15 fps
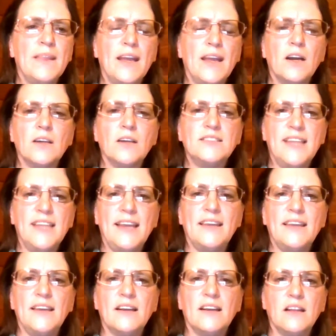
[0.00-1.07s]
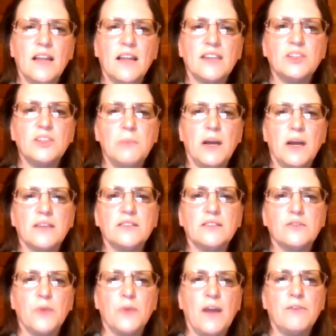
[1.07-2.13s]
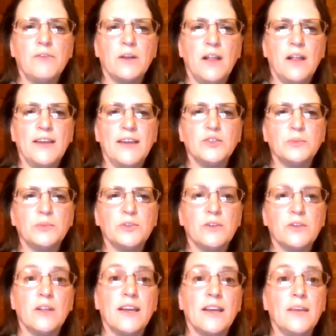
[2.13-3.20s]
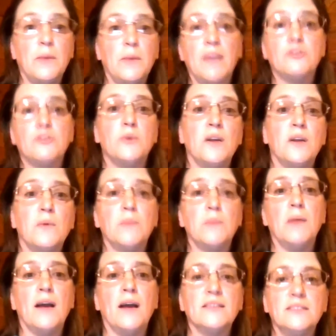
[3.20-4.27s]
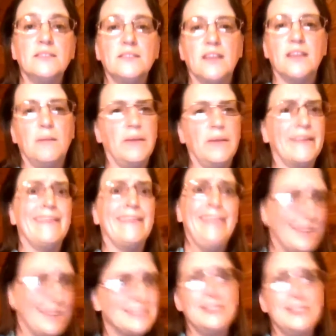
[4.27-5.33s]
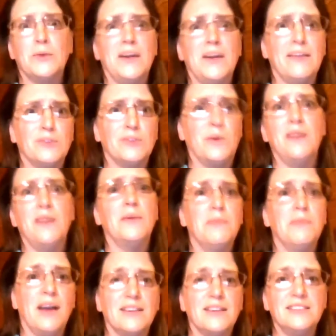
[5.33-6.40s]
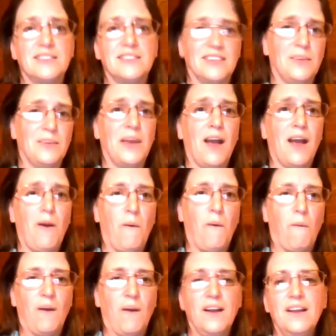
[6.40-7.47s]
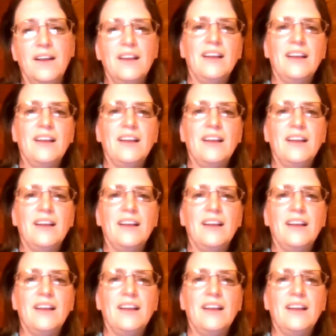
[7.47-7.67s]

they're taking collection boxes for every classroom. So they're like, can we have 21 boxes? I'm like, yes, you can have 21 boxes. Here we go.